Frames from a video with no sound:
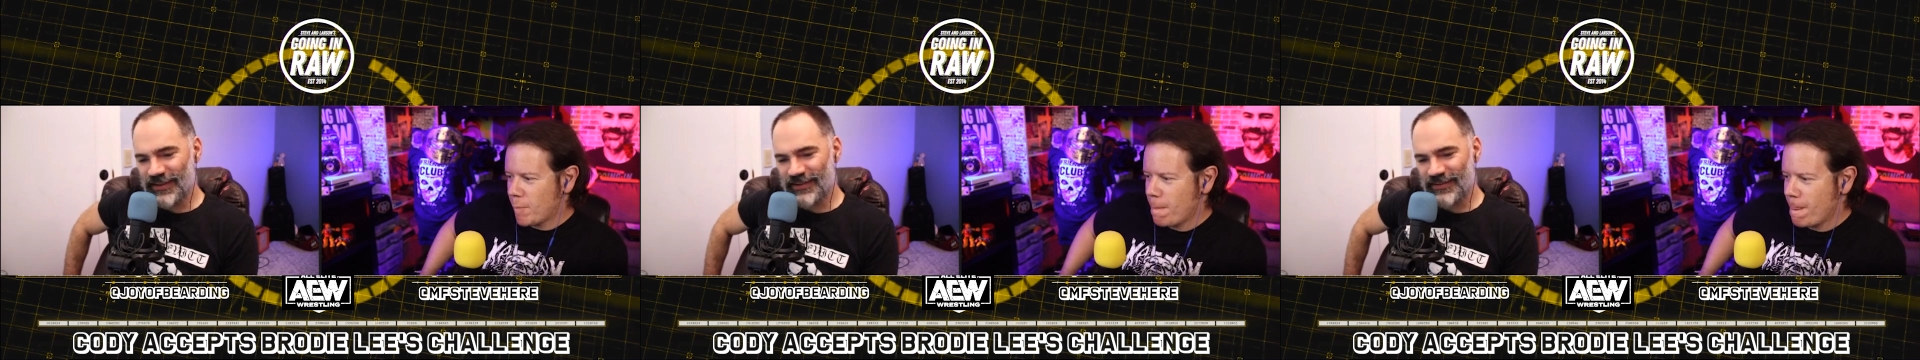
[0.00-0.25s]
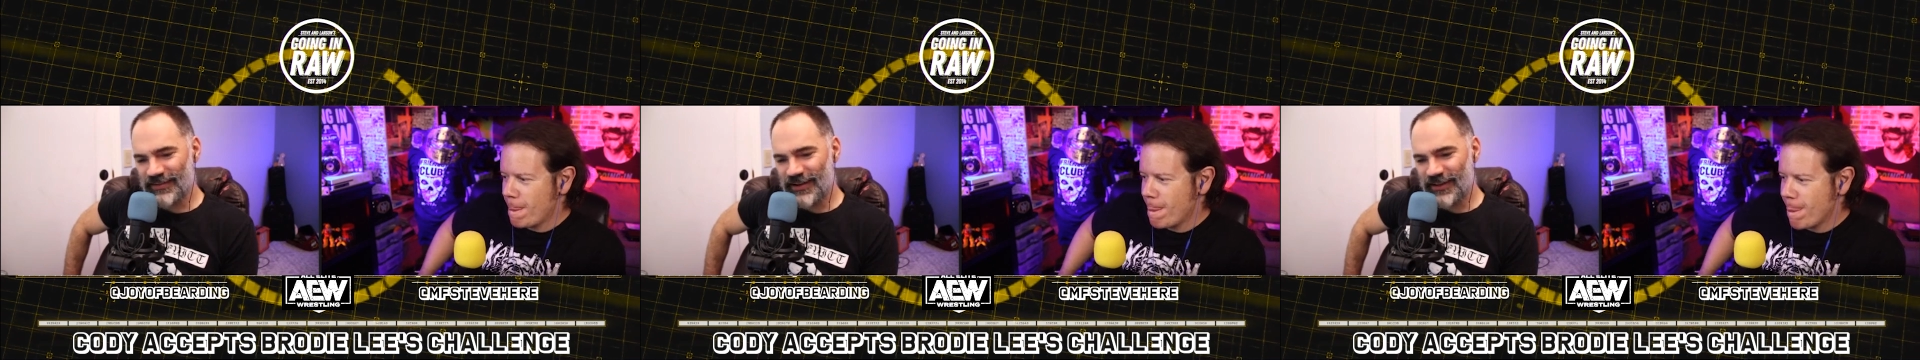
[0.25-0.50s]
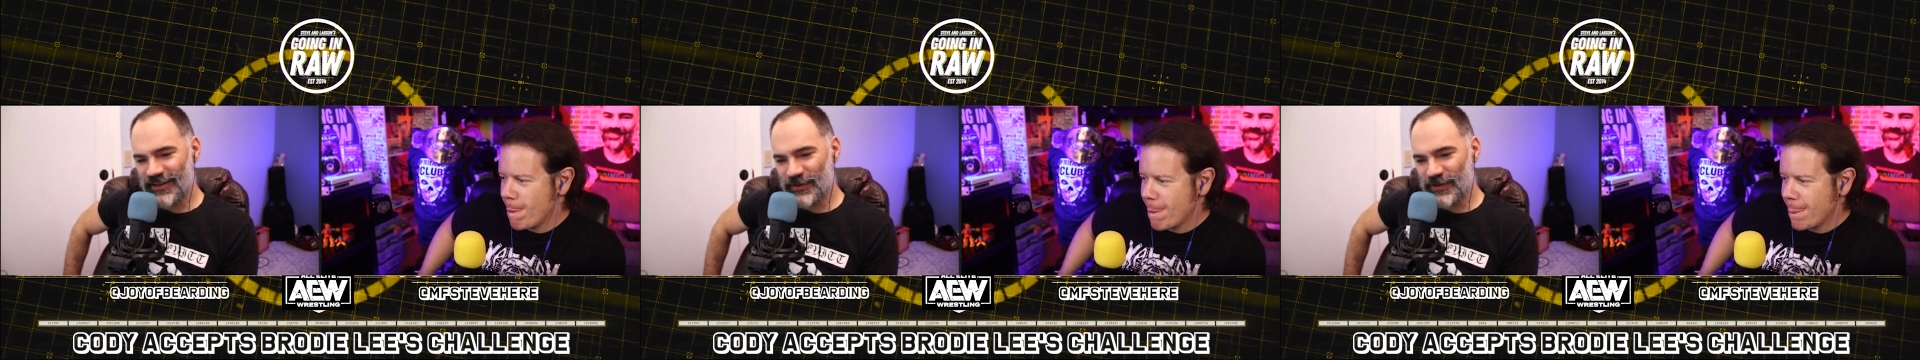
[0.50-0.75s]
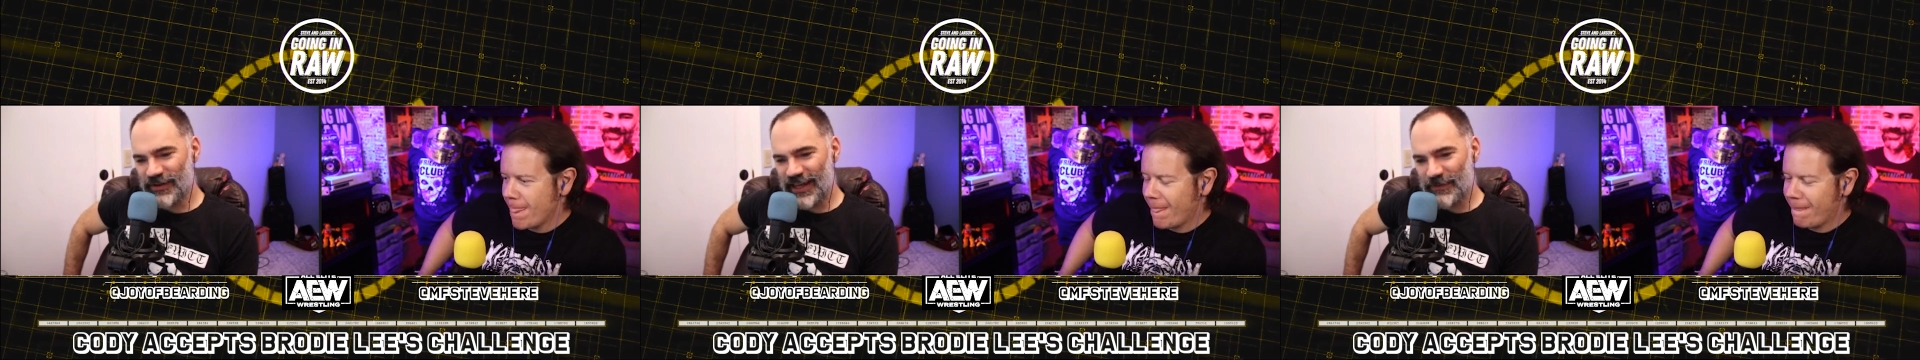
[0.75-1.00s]
Speaker 1: like
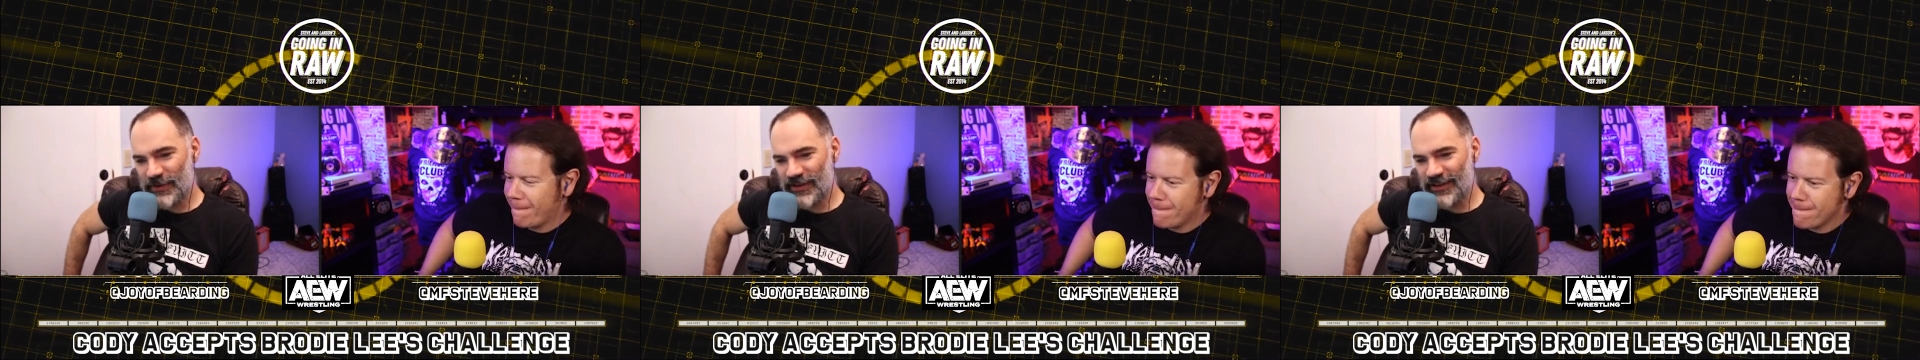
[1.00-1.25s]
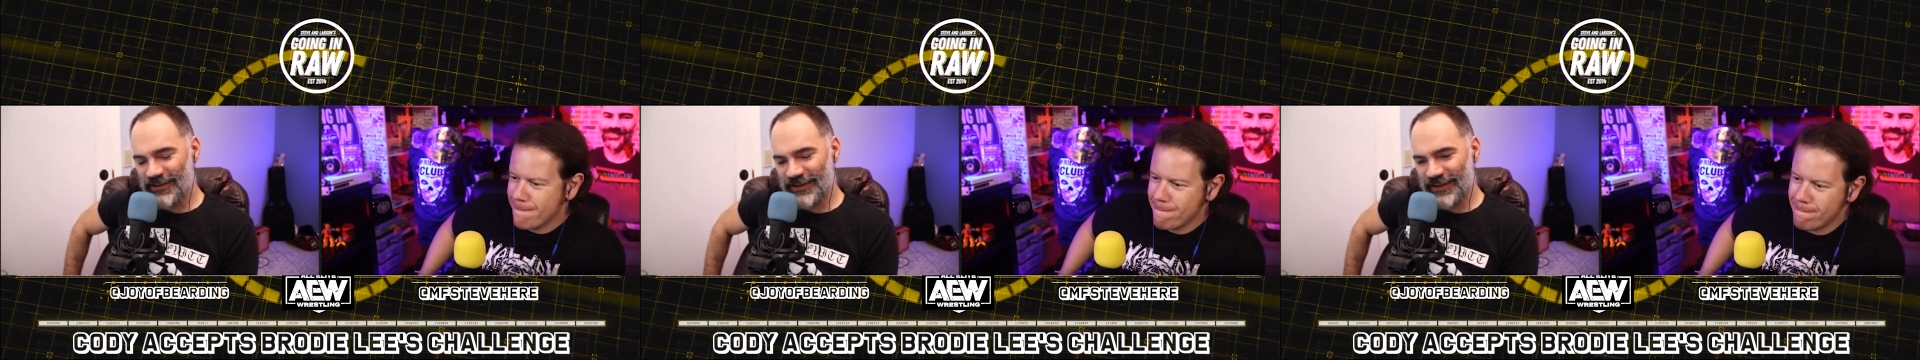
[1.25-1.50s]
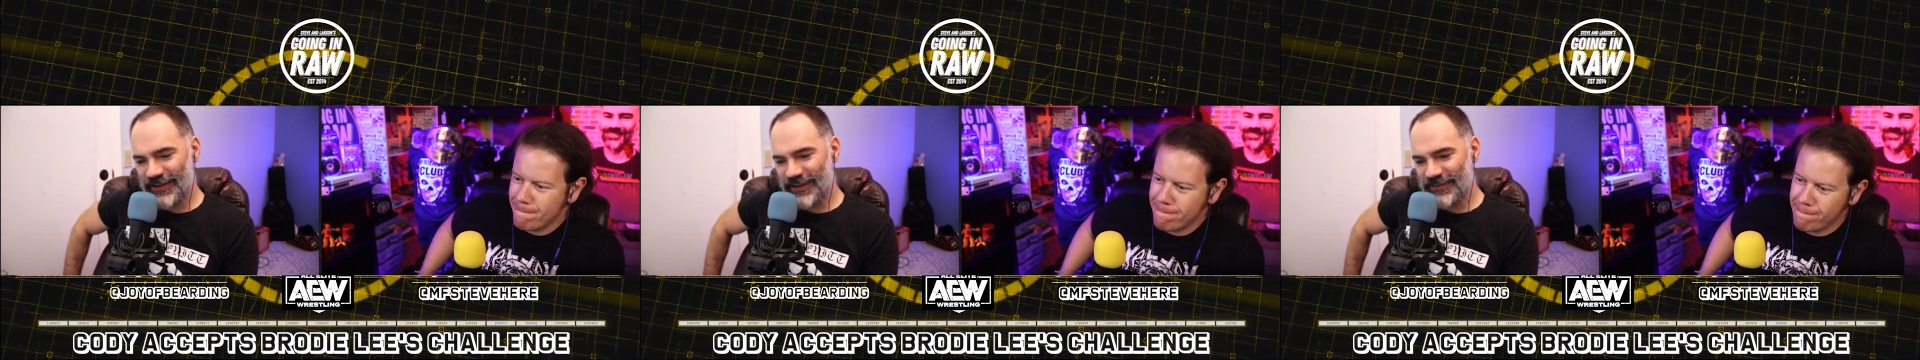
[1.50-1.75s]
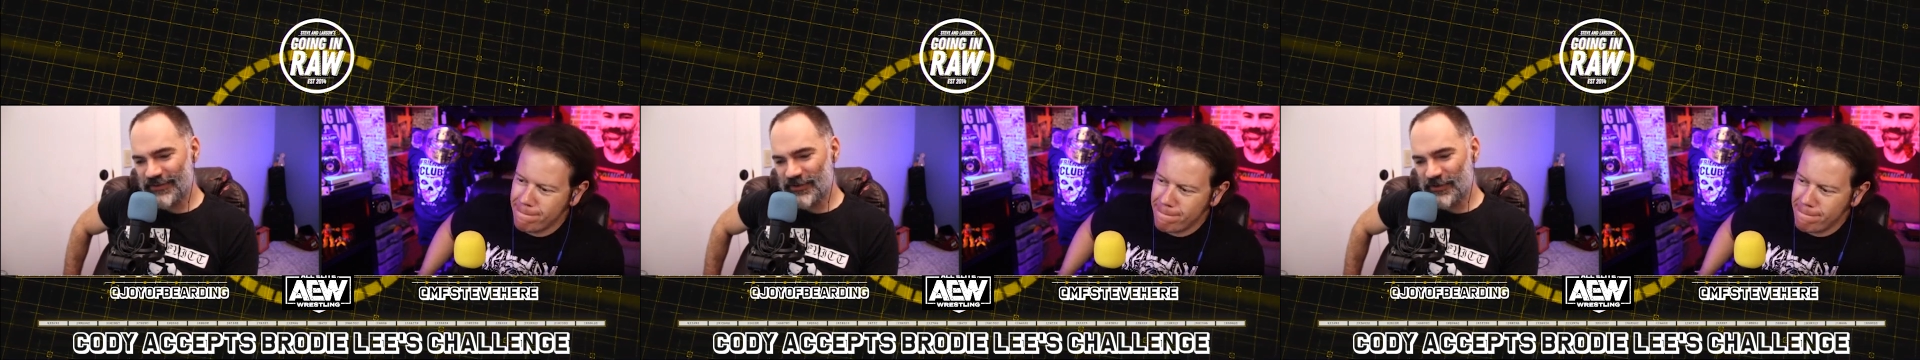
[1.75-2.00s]
Hollywood came a call and I
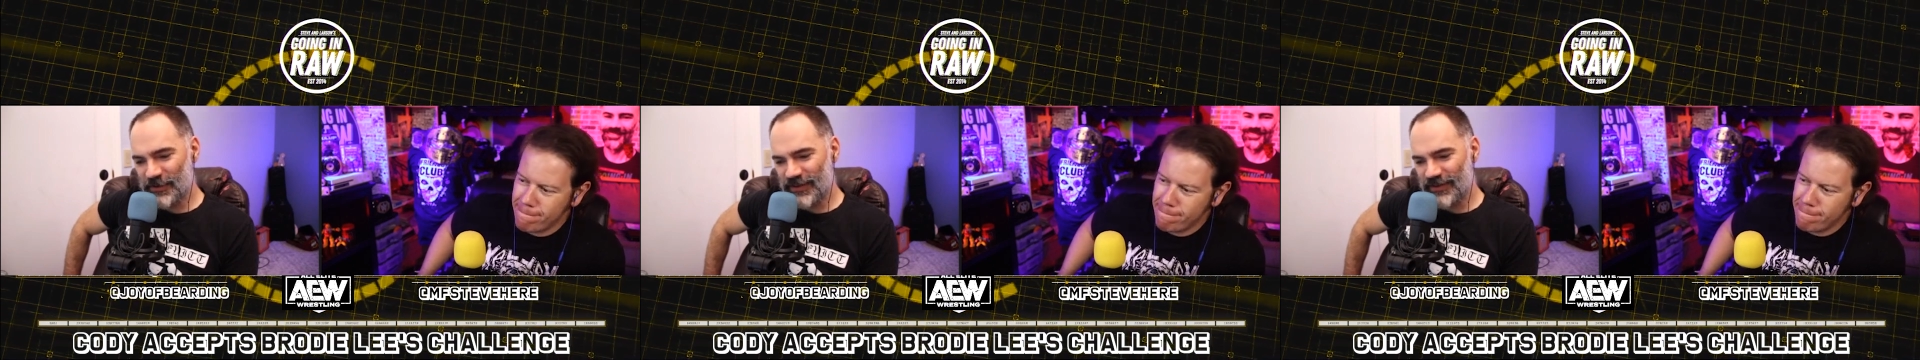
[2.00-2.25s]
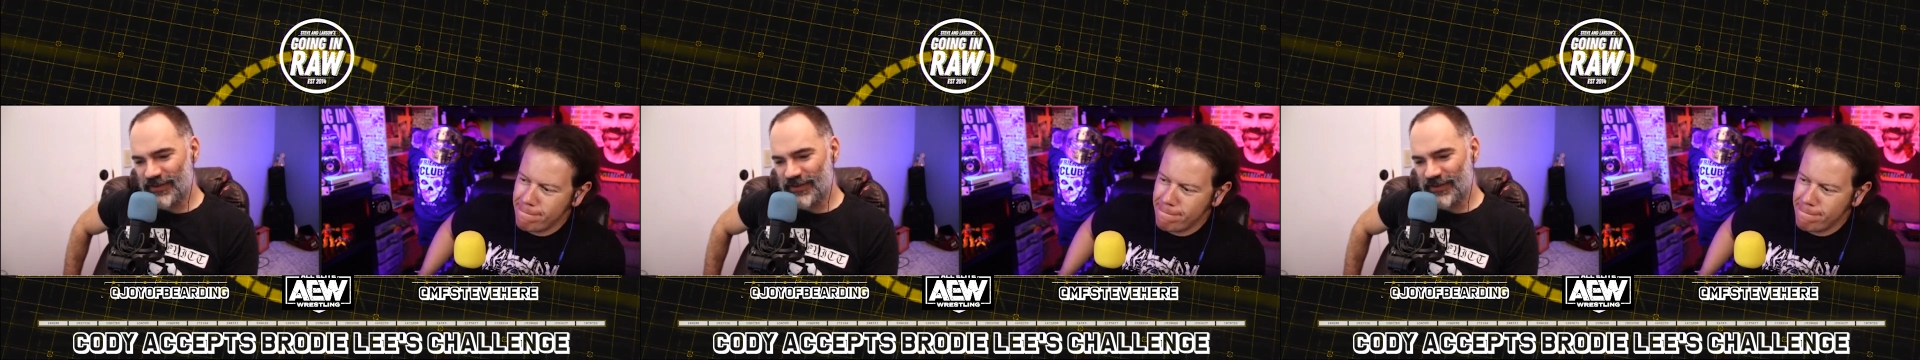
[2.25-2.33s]
answered, but